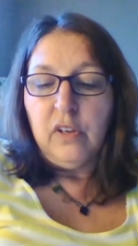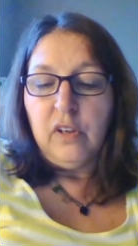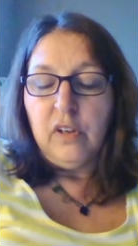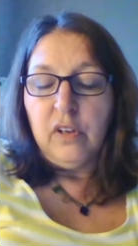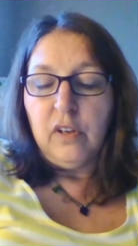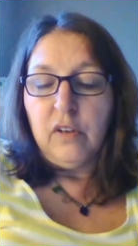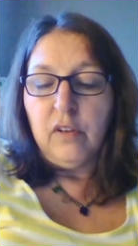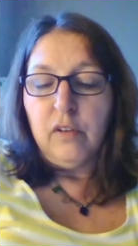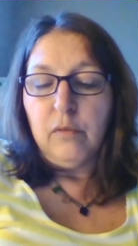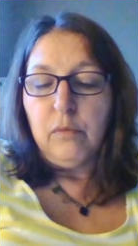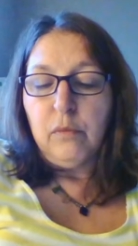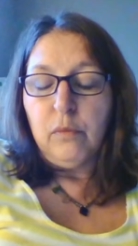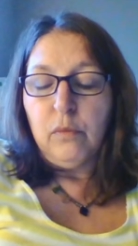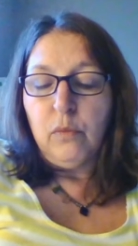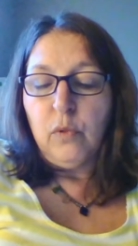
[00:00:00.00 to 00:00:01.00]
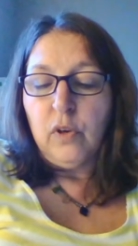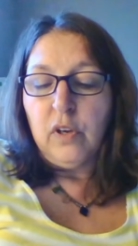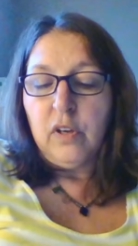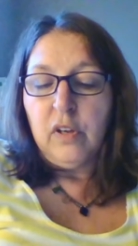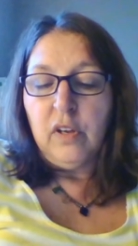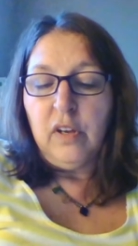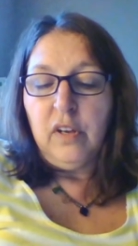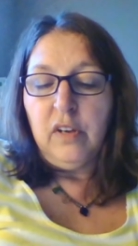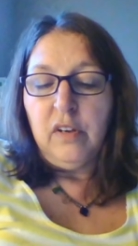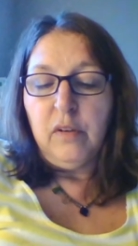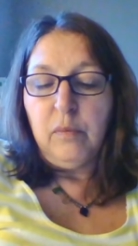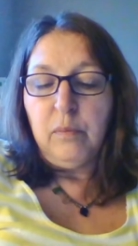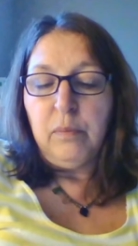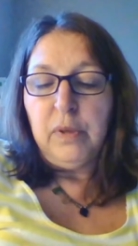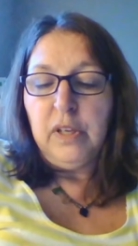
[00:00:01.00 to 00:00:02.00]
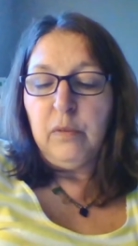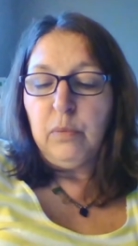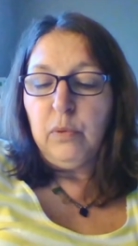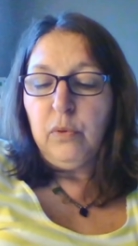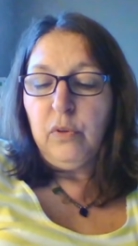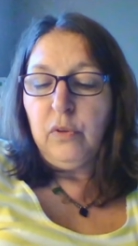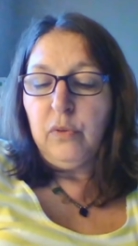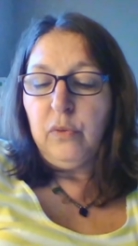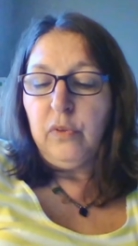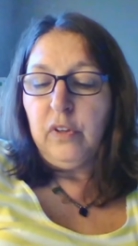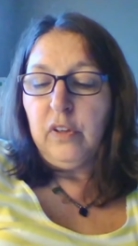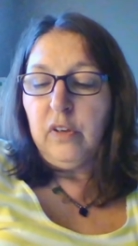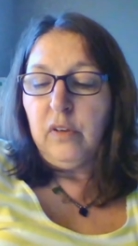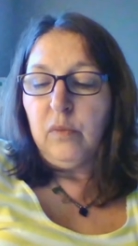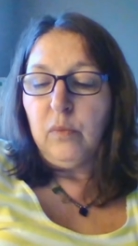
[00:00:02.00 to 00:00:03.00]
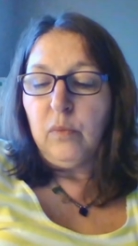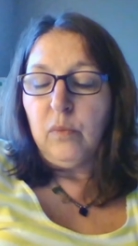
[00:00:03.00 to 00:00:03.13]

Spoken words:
What kind of people use it?